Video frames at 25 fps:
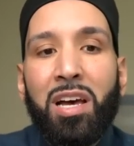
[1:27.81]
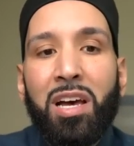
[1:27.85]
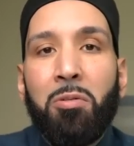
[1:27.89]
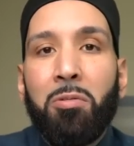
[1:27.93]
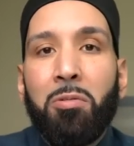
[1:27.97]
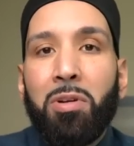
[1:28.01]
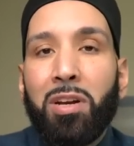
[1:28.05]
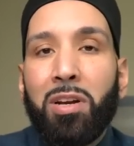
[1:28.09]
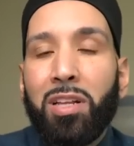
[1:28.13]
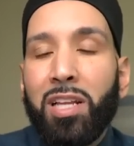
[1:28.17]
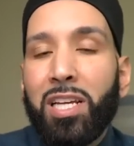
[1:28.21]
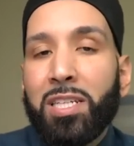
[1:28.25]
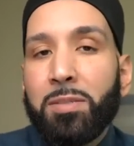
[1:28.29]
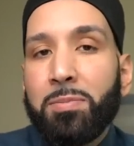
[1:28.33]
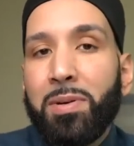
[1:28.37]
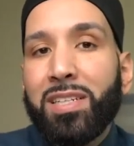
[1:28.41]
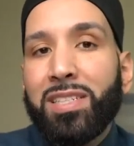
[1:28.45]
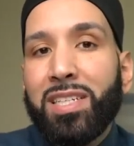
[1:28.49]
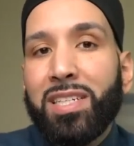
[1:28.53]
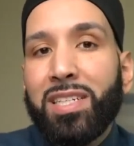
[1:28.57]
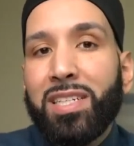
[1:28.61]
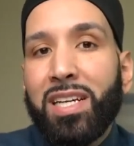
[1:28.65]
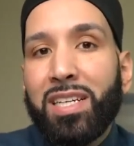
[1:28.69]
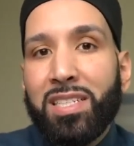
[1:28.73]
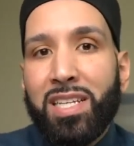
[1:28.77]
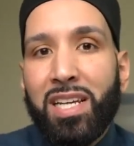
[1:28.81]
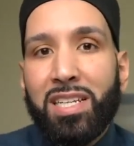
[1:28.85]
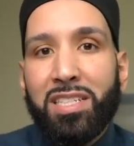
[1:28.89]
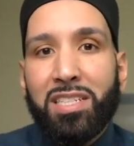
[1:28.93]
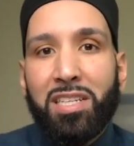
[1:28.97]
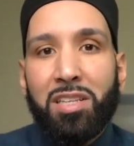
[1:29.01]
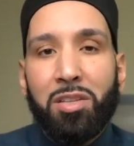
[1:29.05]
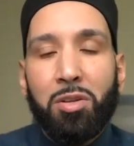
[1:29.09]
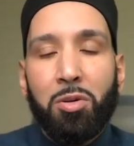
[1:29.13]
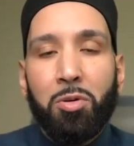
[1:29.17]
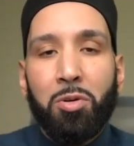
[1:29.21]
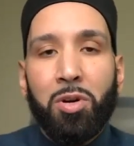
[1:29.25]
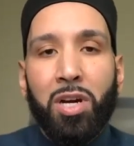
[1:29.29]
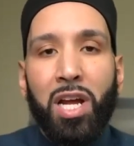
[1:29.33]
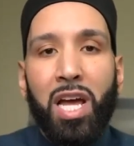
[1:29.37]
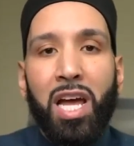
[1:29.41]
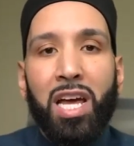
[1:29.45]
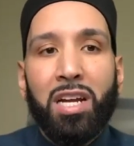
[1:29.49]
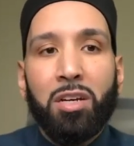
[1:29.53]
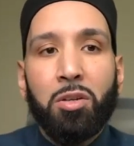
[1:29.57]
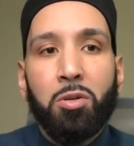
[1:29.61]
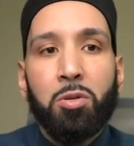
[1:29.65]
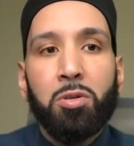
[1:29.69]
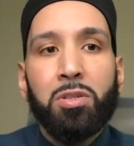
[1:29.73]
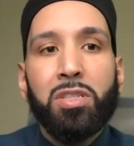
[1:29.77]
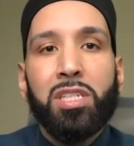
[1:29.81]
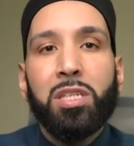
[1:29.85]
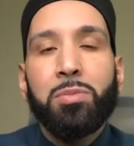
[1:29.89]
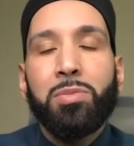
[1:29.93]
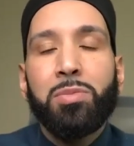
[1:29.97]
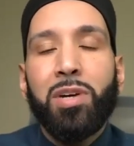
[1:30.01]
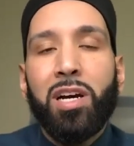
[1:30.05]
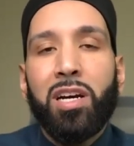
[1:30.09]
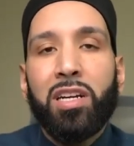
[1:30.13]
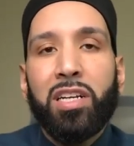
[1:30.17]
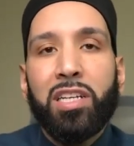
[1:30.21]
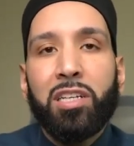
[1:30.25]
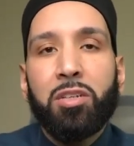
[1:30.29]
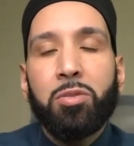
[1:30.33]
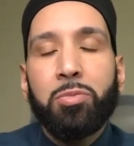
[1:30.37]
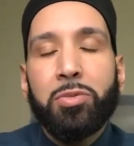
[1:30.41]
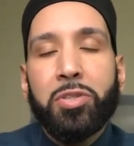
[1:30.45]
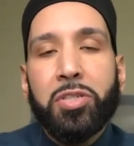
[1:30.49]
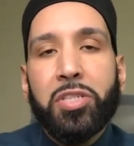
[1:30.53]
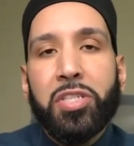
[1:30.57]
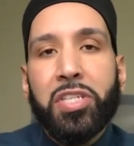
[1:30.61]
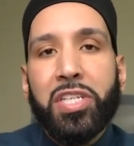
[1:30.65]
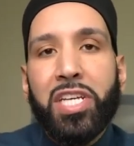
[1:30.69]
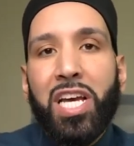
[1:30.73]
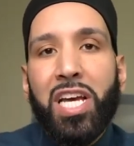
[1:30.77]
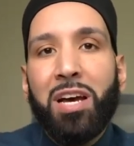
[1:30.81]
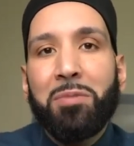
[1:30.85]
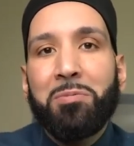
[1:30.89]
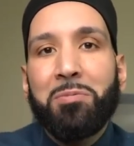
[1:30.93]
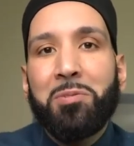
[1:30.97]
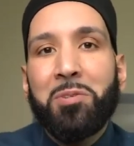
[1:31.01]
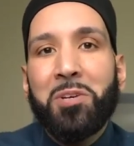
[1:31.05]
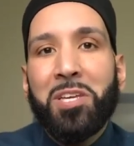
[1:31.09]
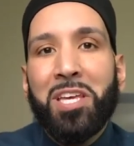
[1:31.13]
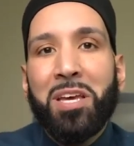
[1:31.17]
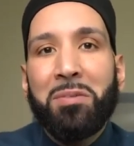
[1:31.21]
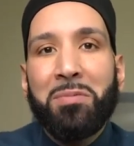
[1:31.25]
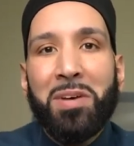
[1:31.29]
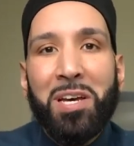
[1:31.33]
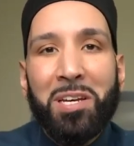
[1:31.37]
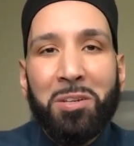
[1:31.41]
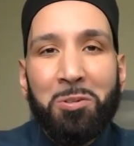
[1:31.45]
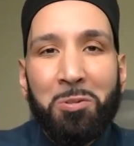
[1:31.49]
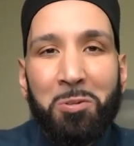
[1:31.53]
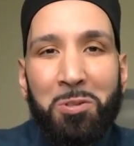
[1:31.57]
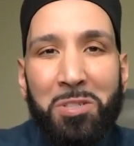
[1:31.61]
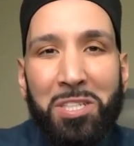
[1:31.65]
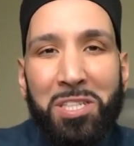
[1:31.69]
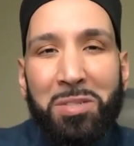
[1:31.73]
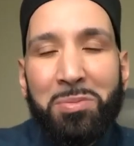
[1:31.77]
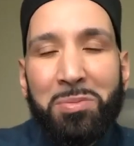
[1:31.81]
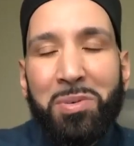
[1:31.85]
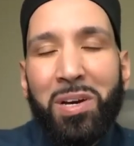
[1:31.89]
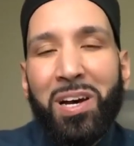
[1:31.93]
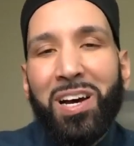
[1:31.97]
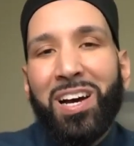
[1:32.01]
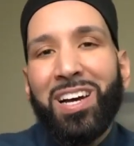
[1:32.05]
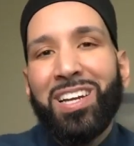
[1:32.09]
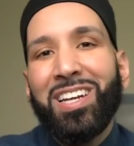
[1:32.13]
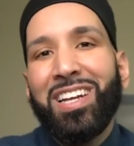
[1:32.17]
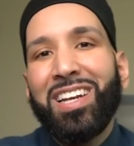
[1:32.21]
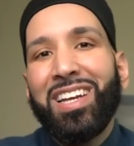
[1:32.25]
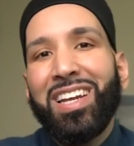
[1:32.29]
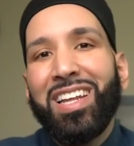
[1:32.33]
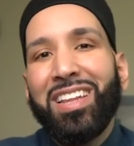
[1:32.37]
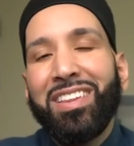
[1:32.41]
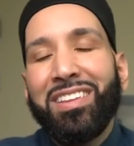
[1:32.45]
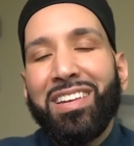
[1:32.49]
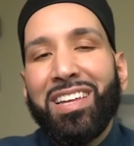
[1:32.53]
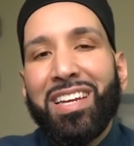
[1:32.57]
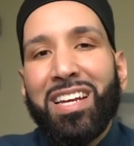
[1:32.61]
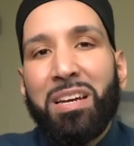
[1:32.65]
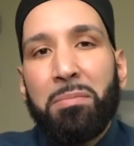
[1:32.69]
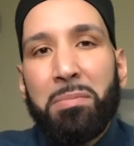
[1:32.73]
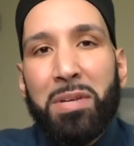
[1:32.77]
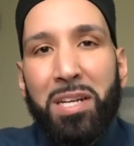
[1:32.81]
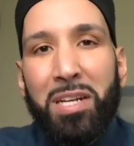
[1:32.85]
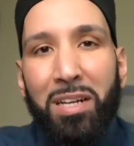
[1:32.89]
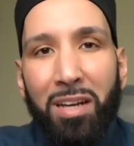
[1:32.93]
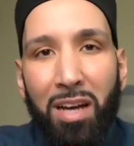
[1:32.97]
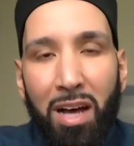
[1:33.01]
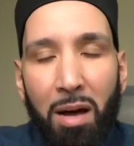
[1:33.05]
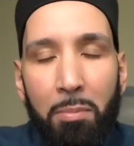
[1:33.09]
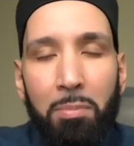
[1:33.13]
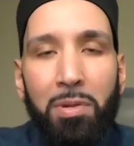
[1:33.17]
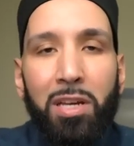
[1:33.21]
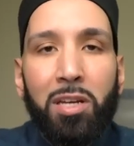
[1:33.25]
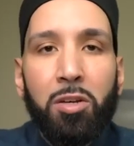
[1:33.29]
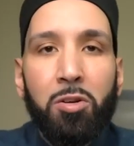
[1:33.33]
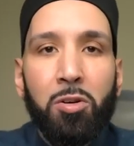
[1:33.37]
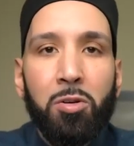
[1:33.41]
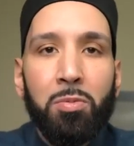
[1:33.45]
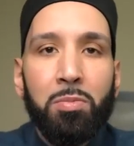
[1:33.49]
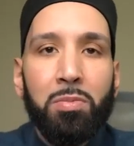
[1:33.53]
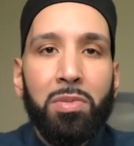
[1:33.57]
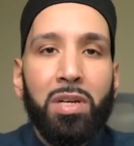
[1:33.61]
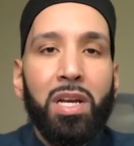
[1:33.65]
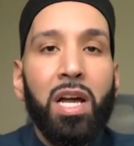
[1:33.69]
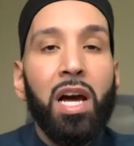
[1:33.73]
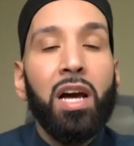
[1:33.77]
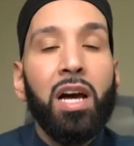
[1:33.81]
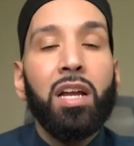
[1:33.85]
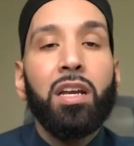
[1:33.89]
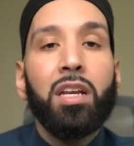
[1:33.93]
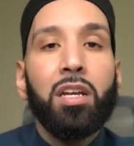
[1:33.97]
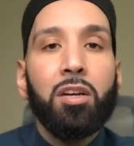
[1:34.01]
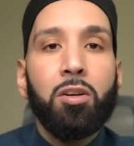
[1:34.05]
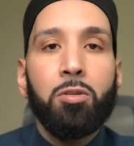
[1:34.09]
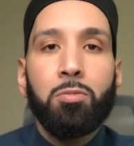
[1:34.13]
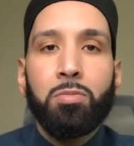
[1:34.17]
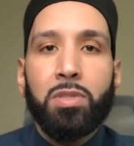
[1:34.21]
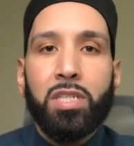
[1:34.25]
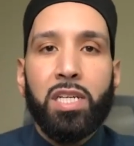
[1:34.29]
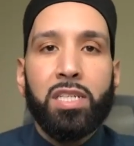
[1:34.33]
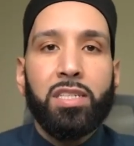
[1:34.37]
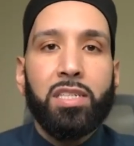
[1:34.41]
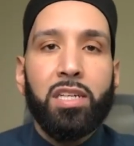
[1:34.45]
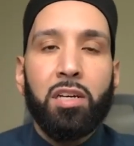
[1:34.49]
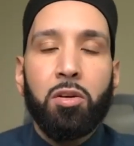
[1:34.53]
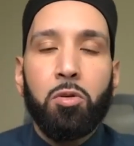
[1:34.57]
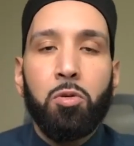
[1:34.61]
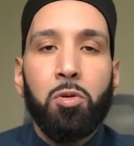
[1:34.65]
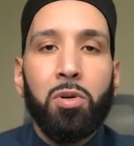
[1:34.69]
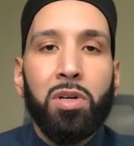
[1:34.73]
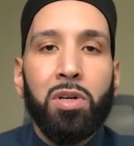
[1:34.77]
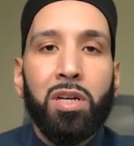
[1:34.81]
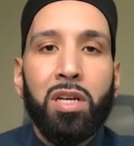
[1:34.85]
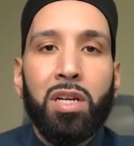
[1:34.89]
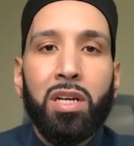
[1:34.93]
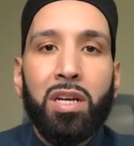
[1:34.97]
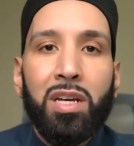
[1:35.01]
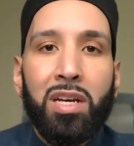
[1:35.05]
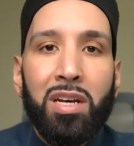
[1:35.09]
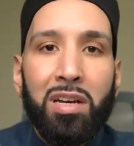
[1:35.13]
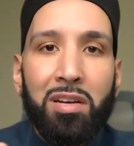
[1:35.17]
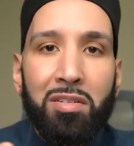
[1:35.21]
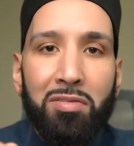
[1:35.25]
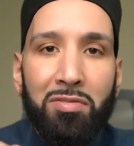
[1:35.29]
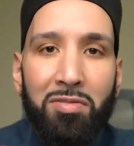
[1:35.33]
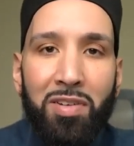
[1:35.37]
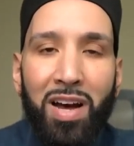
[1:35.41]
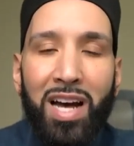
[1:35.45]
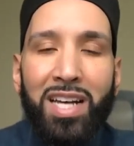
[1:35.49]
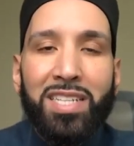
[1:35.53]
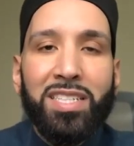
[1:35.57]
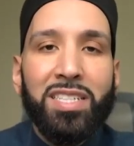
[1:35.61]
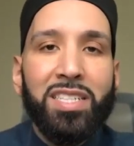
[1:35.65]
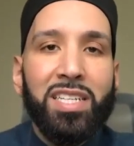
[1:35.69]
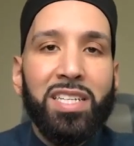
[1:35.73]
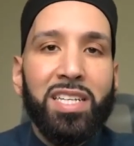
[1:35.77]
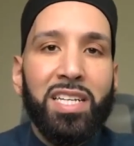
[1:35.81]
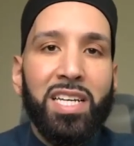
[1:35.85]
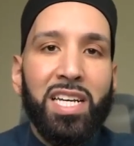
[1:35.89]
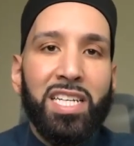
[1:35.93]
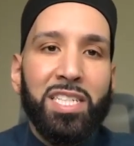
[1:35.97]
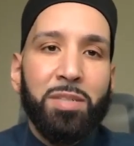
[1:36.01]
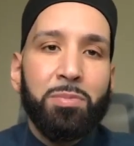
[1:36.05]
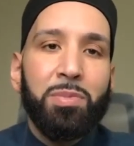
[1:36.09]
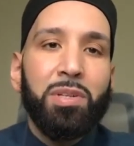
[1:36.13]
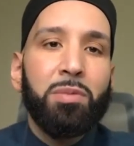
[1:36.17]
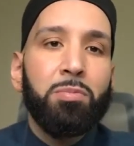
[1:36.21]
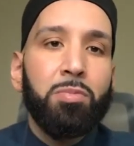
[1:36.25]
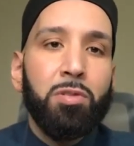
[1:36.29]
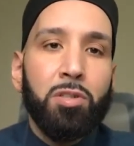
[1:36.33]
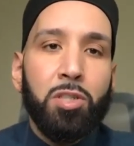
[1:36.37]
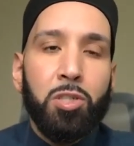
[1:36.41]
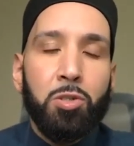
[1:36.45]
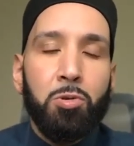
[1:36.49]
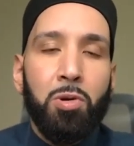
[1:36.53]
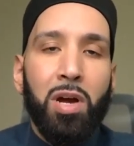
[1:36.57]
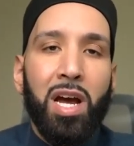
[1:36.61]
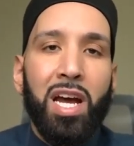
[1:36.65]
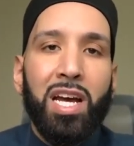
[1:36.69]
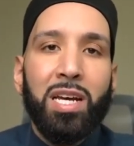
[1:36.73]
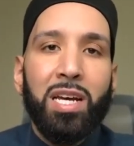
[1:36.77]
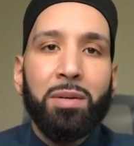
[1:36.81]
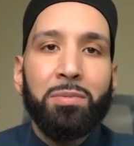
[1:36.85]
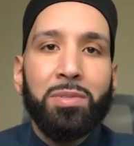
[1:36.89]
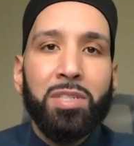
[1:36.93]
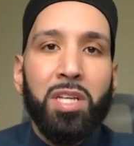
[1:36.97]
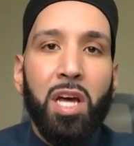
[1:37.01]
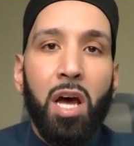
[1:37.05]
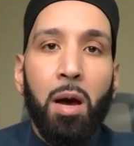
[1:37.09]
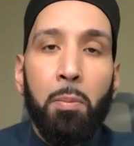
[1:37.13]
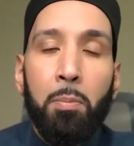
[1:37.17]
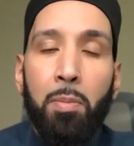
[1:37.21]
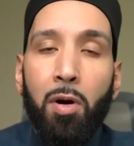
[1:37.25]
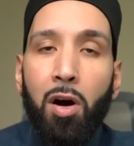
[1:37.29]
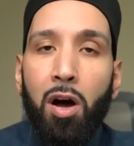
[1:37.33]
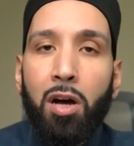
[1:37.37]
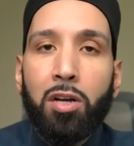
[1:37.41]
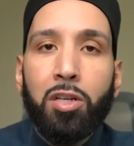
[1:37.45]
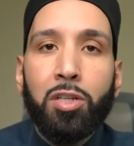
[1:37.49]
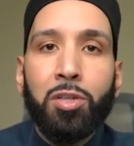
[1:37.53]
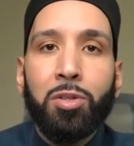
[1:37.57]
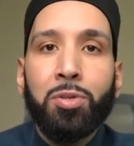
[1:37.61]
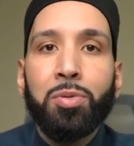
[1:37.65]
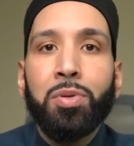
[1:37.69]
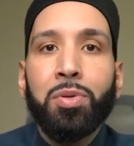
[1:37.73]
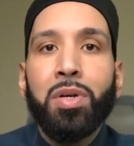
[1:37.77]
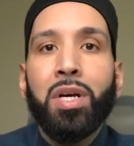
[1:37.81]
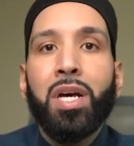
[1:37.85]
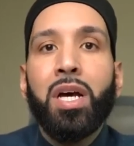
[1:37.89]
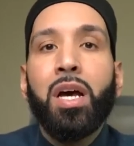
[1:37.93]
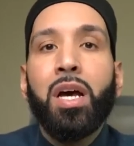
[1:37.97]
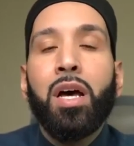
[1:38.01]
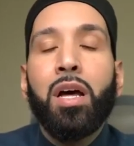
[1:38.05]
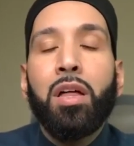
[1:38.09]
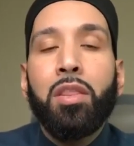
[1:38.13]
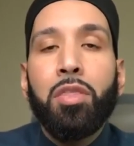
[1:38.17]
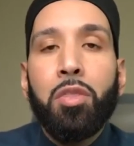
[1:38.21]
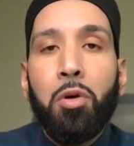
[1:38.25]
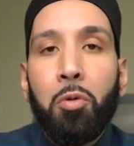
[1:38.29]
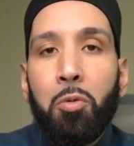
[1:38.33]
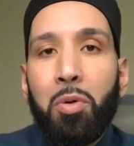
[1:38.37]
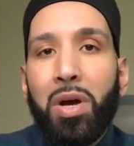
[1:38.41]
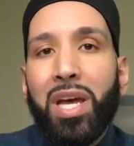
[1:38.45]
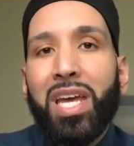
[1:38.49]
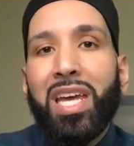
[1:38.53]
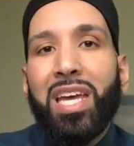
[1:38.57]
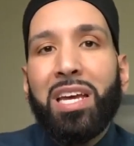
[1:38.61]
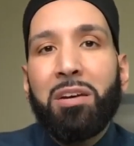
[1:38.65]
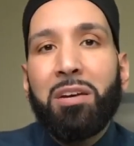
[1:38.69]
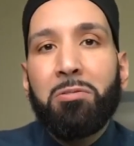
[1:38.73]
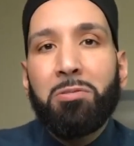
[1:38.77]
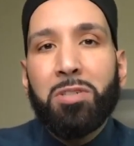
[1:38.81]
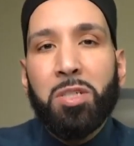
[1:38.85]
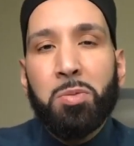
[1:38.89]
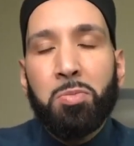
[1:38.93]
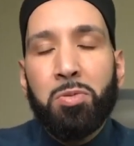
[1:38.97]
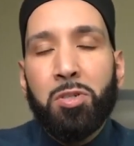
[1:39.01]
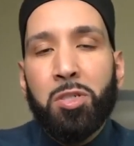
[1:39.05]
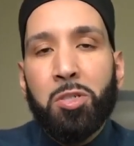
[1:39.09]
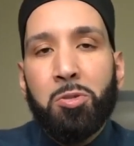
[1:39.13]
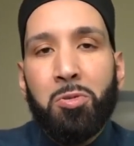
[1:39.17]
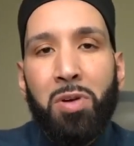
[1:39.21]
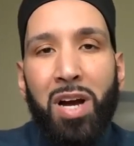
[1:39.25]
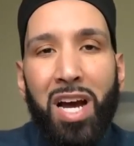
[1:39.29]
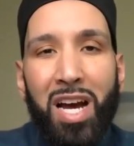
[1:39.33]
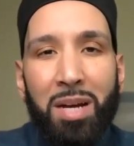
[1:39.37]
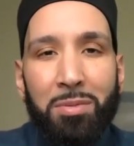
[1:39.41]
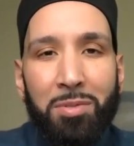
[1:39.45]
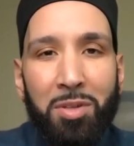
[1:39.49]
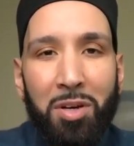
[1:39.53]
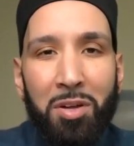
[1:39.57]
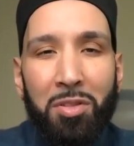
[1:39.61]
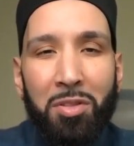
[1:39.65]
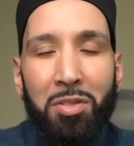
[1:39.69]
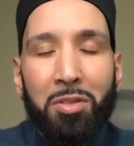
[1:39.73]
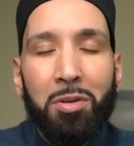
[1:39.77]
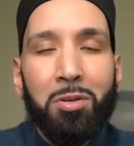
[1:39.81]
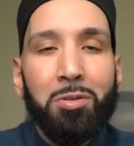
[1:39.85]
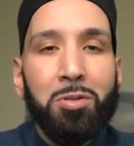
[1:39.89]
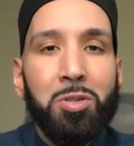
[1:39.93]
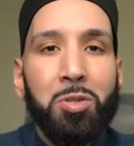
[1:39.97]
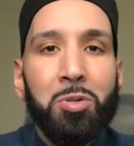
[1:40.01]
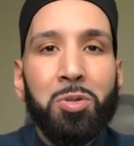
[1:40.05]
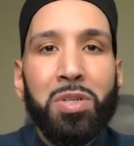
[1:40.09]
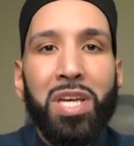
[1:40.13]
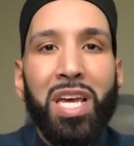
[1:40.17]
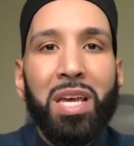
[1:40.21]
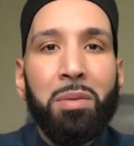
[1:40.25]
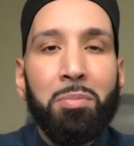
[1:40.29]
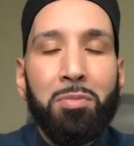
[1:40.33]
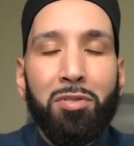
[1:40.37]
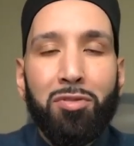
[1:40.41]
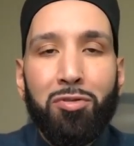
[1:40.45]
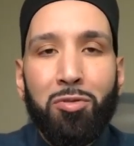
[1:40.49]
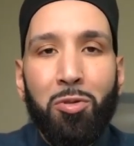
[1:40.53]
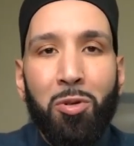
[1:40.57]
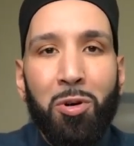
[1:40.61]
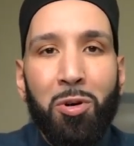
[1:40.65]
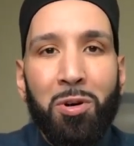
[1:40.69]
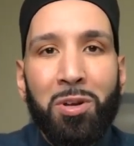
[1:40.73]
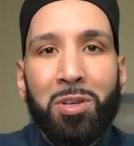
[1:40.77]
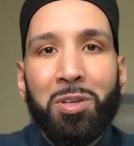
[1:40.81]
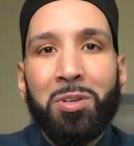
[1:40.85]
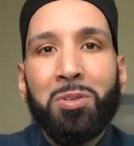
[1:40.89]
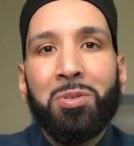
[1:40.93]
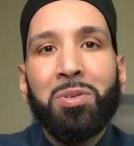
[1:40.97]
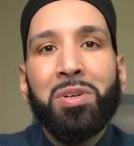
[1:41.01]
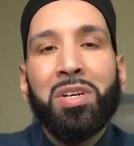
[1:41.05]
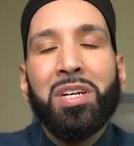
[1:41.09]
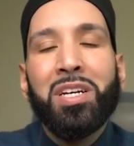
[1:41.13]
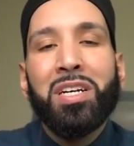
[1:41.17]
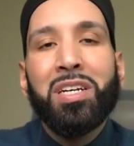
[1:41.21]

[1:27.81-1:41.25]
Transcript: When Allah subhanahu wa ta'ala says in the Quran, "Kutiba alaykum as-siyamu kama kutiba ala alladhina min qablikum la'allakum tattaqun," fasting has been prescribed upon you the way it was prescribed on those who came before you,